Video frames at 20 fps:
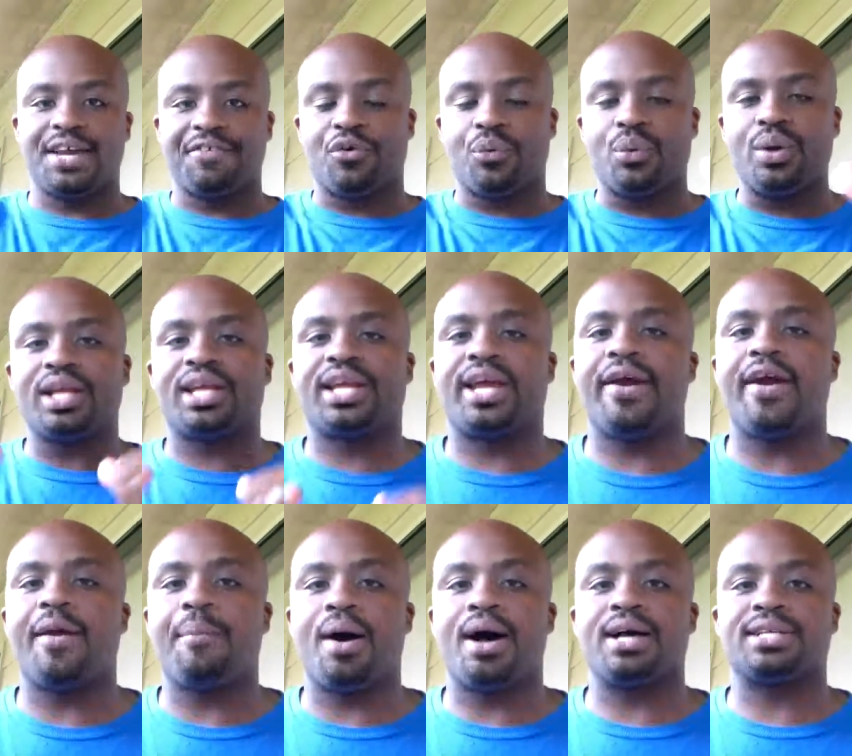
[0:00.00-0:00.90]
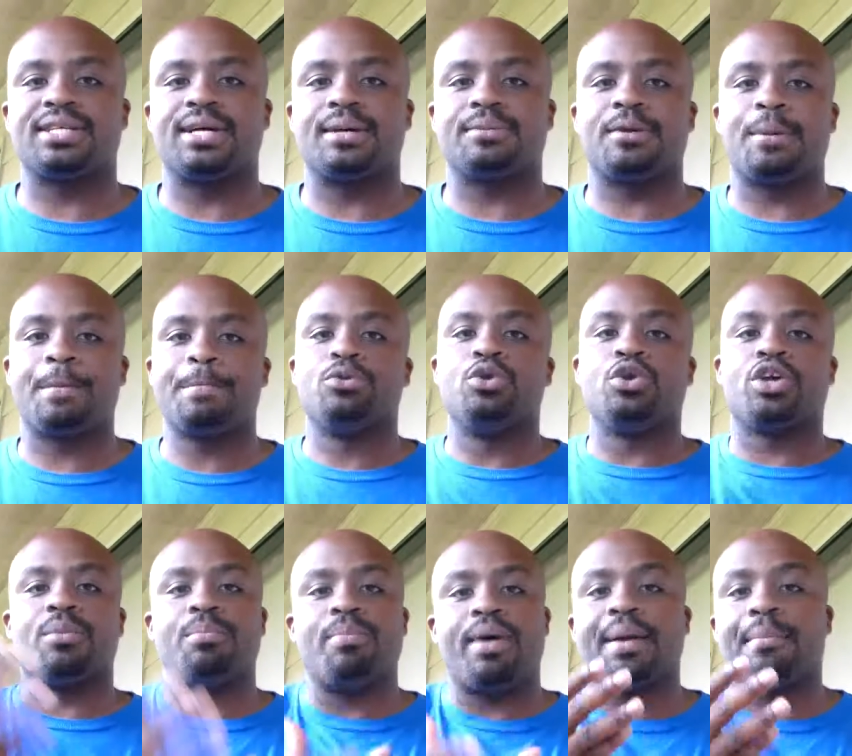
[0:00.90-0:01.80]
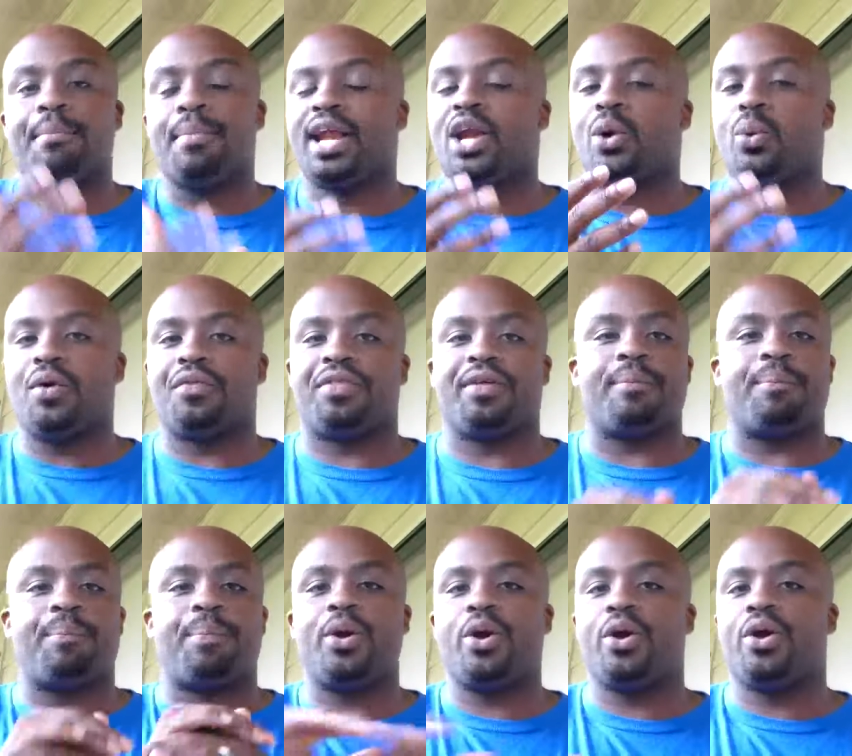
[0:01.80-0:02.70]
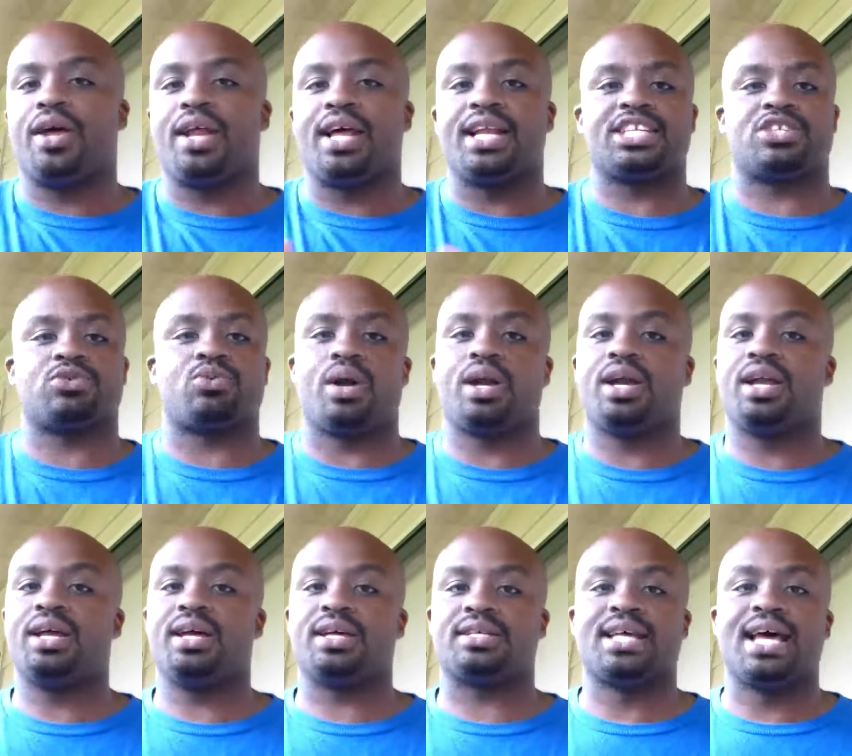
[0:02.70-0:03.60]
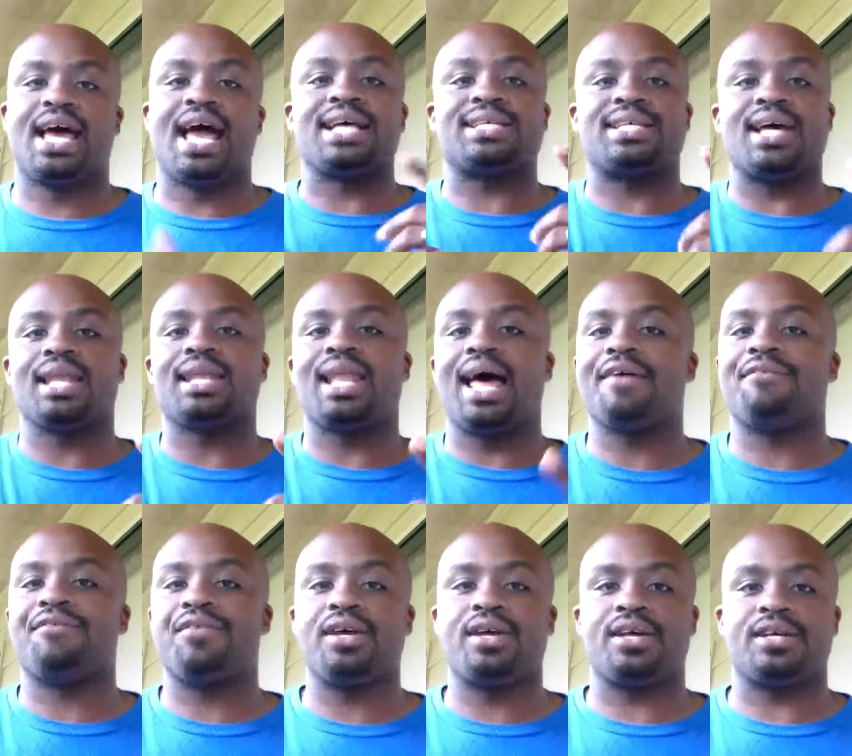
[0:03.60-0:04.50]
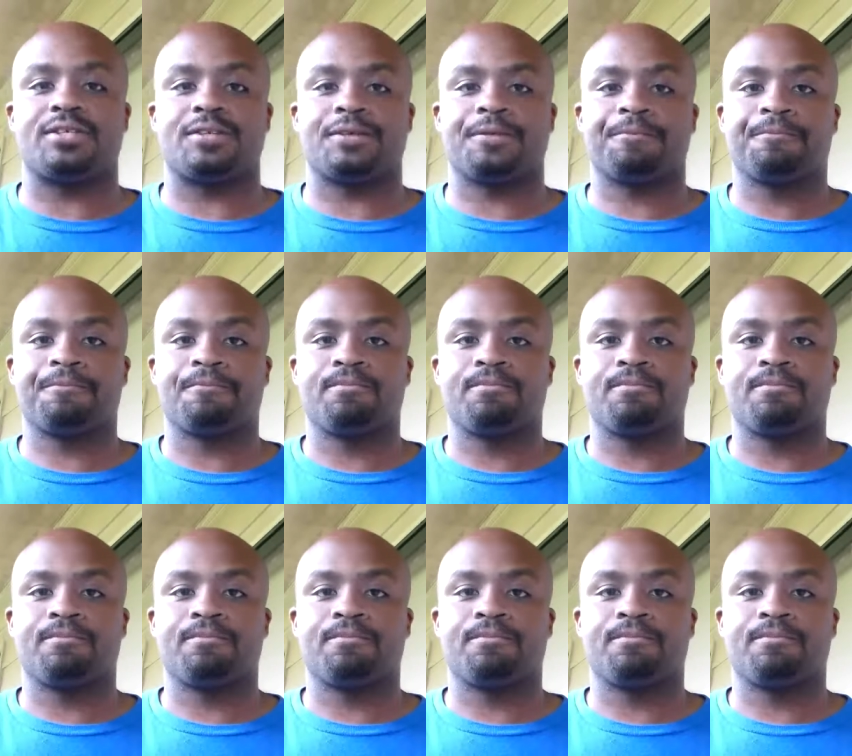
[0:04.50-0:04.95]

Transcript: If you really care about something, you can make money with it. Period. That's what it is. That's how life is.